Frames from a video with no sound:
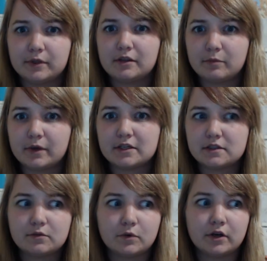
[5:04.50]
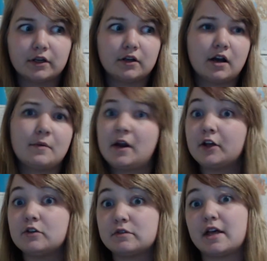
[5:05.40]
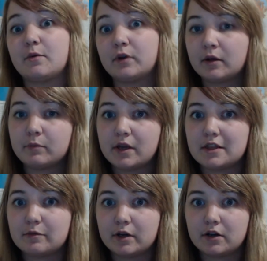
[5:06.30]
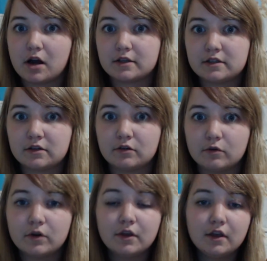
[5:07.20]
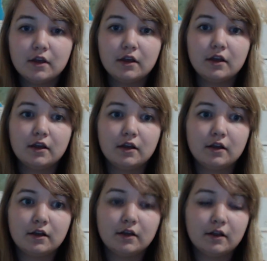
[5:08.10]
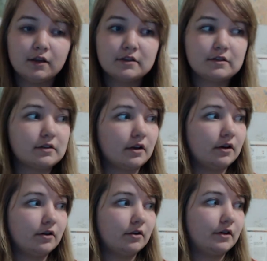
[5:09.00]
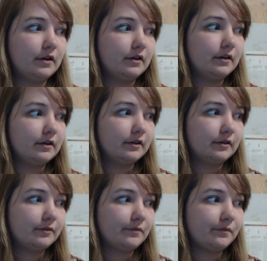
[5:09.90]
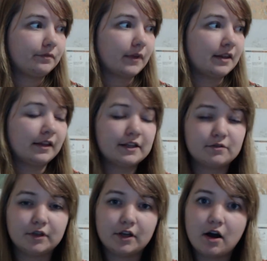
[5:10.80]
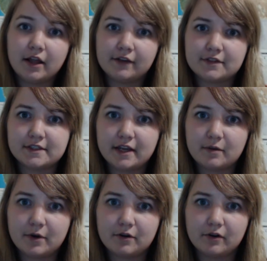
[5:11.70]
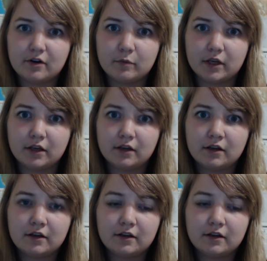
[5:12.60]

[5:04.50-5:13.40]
the best one. And I'll use that when I'm bathing my dogs too. So I think that's really all I have to say about grooming.